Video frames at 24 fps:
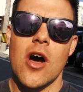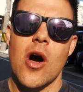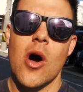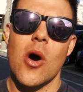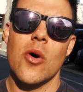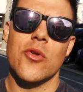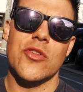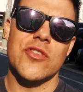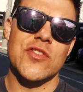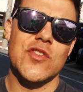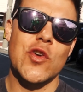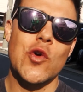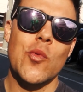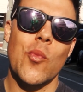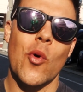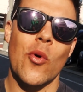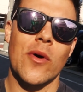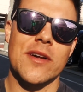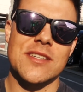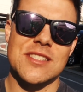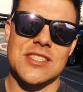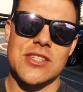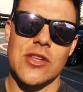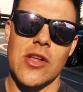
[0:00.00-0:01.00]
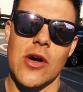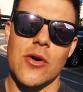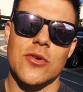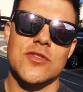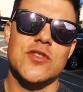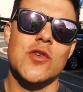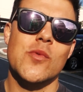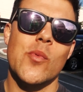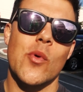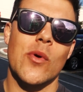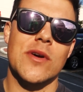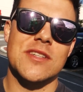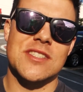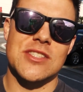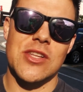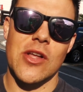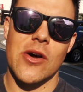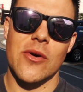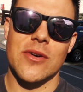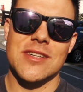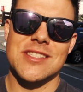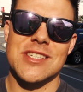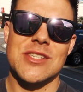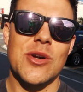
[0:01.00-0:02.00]
oh, the 2-point slow,
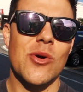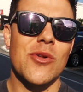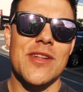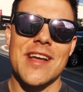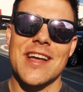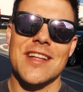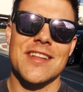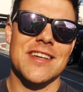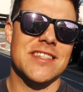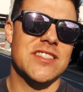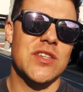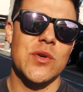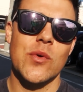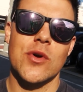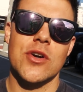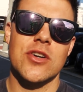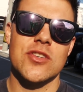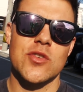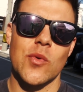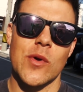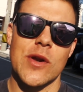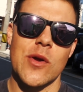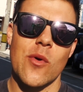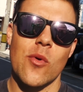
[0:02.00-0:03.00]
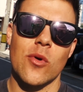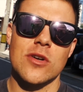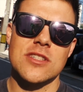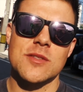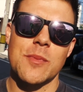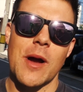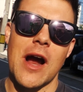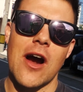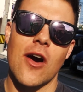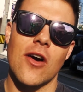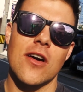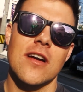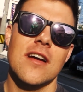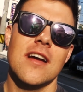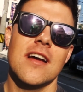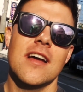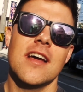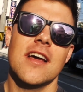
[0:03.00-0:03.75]
because it only had like 220 horsepower